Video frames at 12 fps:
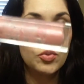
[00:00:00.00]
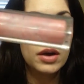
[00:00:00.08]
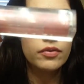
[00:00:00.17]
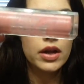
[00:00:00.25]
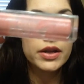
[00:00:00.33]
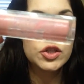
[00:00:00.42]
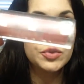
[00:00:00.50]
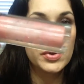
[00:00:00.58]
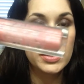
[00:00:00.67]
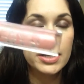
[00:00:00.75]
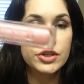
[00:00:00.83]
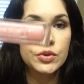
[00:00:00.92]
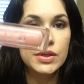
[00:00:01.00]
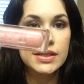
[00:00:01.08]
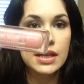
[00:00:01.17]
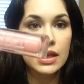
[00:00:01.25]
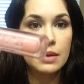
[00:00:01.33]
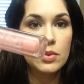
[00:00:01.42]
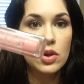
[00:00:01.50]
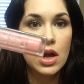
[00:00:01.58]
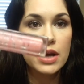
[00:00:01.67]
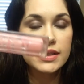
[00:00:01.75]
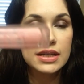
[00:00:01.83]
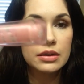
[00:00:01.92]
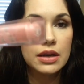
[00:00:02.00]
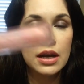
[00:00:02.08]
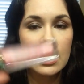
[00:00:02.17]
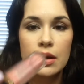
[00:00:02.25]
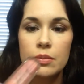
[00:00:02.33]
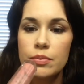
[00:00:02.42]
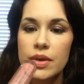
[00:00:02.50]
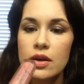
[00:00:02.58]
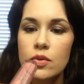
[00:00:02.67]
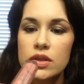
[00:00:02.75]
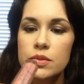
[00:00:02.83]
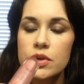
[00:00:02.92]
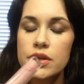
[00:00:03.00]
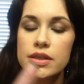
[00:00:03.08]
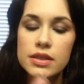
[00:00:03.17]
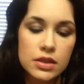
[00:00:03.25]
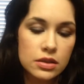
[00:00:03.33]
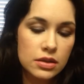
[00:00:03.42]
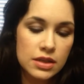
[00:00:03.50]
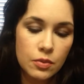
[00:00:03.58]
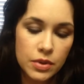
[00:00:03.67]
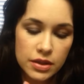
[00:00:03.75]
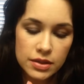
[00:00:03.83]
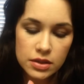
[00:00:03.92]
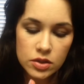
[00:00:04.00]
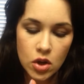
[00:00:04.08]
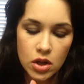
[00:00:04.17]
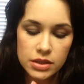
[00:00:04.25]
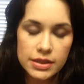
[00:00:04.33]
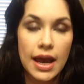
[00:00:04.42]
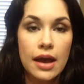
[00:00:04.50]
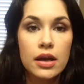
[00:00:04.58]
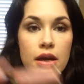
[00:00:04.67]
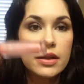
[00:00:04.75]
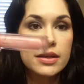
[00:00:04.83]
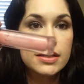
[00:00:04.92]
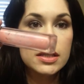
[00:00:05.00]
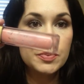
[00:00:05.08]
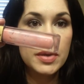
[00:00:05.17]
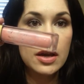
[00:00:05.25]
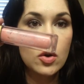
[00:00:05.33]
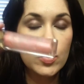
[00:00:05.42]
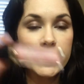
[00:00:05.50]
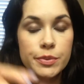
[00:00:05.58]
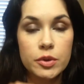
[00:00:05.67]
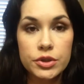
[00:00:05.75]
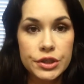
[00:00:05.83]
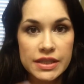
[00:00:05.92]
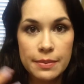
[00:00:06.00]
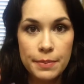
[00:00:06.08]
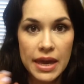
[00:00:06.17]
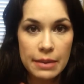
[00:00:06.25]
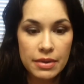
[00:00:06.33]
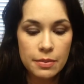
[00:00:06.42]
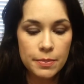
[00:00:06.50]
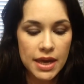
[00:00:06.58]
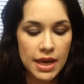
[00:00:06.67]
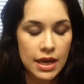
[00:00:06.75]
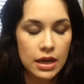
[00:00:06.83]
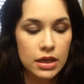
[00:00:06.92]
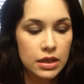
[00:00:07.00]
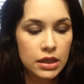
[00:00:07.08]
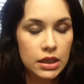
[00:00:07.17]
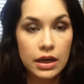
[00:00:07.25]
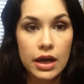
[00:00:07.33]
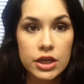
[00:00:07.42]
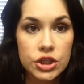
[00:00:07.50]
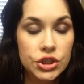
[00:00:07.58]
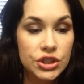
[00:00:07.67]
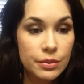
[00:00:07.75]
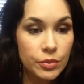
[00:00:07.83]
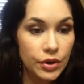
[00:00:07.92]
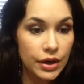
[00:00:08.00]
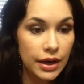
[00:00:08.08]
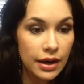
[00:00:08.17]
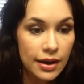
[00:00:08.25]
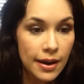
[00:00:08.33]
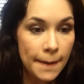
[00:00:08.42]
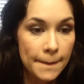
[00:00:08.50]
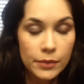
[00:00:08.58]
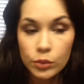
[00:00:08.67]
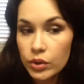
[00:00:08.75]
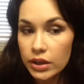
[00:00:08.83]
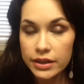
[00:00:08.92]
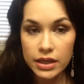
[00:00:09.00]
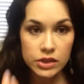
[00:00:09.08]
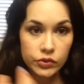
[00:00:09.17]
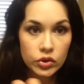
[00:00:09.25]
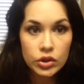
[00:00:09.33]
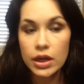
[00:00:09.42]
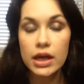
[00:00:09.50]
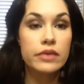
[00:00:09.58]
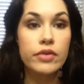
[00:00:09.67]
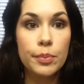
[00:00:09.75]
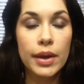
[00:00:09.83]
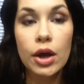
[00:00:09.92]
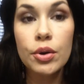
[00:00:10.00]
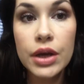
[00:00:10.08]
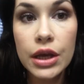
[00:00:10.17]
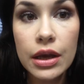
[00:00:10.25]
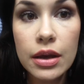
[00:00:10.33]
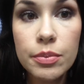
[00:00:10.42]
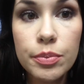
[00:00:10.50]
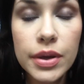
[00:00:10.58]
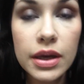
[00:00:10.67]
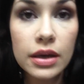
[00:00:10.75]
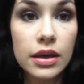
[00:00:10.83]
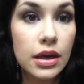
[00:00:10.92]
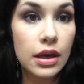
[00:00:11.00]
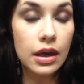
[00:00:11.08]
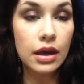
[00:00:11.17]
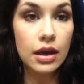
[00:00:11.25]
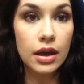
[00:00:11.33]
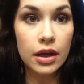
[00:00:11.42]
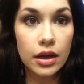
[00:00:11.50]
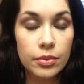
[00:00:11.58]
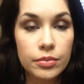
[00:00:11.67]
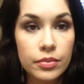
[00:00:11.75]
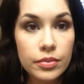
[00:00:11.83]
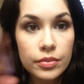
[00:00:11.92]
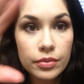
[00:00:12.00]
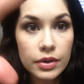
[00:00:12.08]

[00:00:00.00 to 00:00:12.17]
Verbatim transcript: Revlon Super Lustrous Lip Gloss in um, Pink Whispers. Is that what this is called? Yeah. This is Pink Whisper, which is a baby pink kind of shimmery. Really nice for kind of a pouty, pinky um,